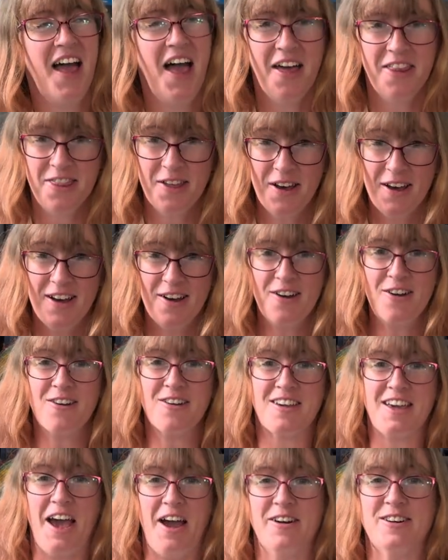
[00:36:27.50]

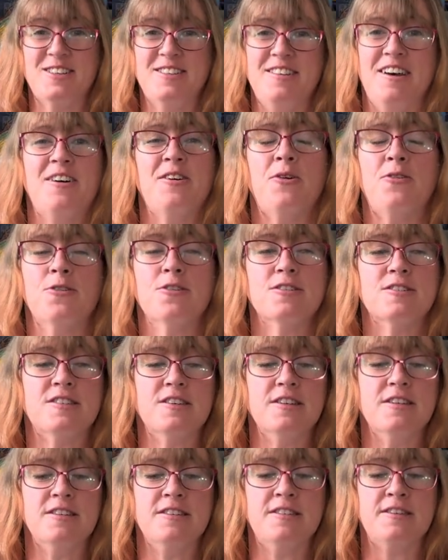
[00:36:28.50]
the carousel
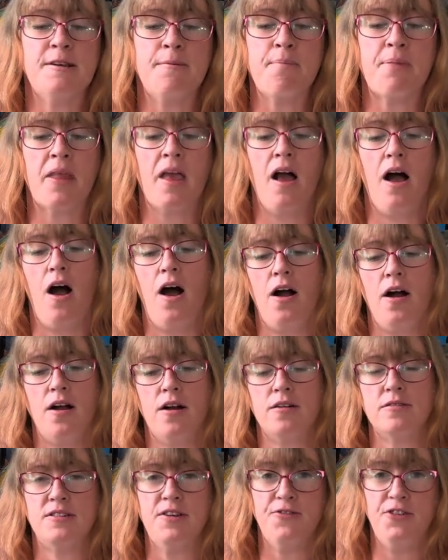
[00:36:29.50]
horses
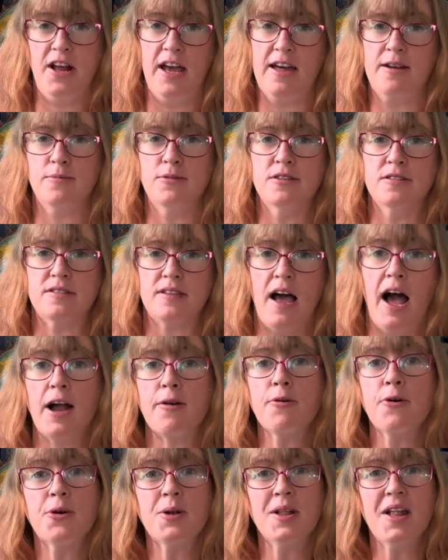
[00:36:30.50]
are different animals. I
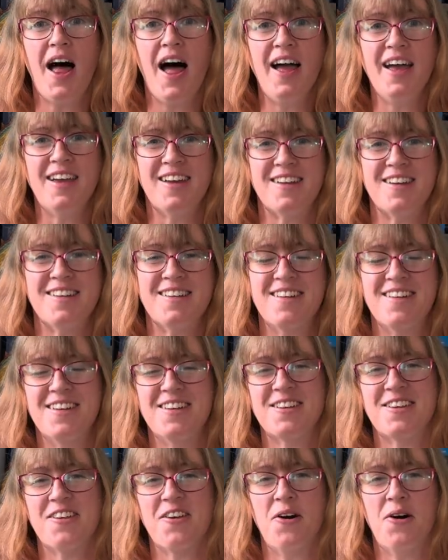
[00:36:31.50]
rode a lion.
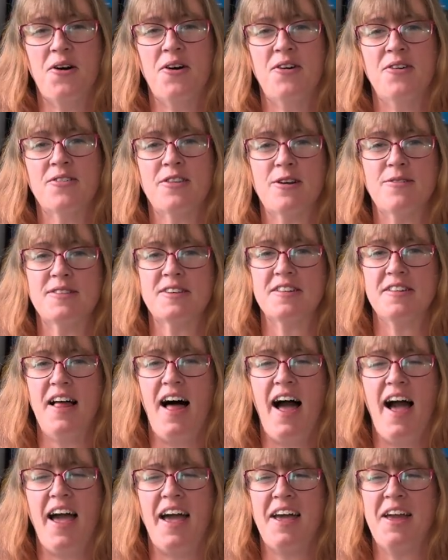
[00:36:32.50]
So there was a
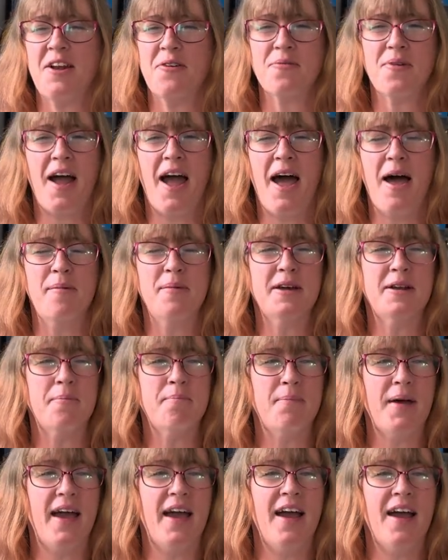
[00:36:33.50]
lion, a rabbit, a
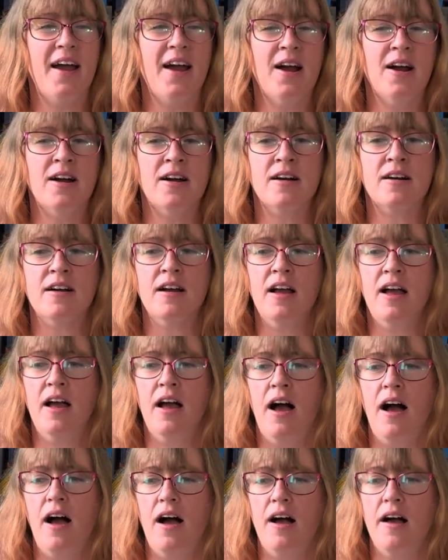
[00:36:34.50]
bear.
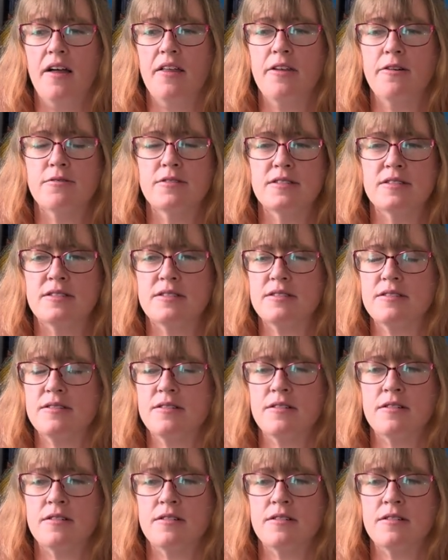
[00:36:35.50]
There was